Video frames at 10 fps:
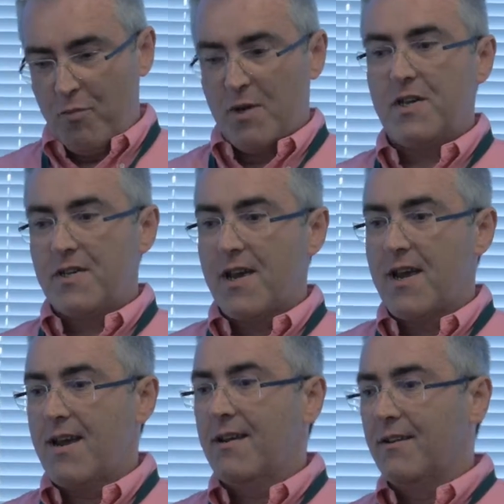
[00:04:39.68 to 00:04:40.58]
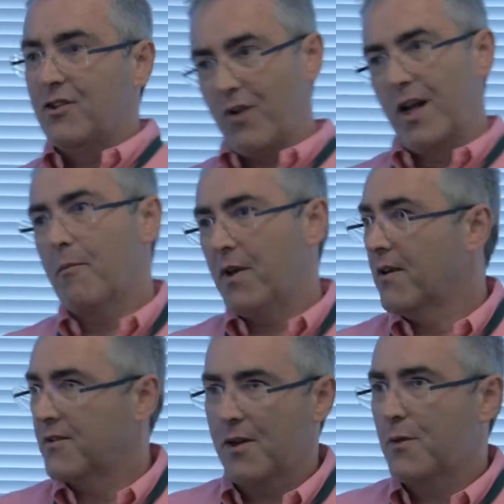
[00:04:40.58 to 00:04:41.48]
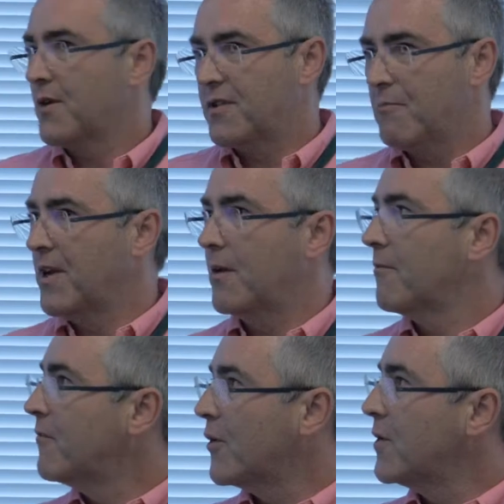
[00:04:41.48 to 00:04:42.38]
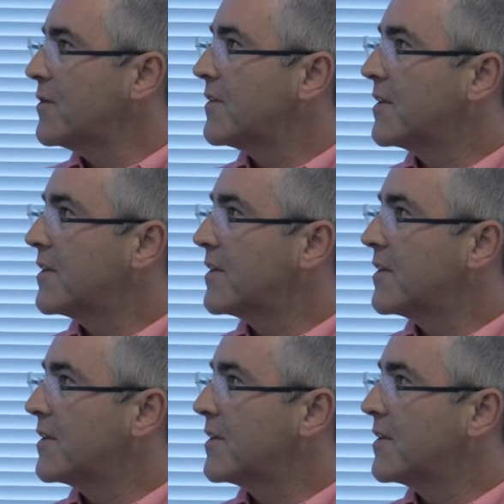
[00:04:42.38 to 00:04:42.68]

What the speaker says: BBC, Strictly Come Dancing, 13 million viewers,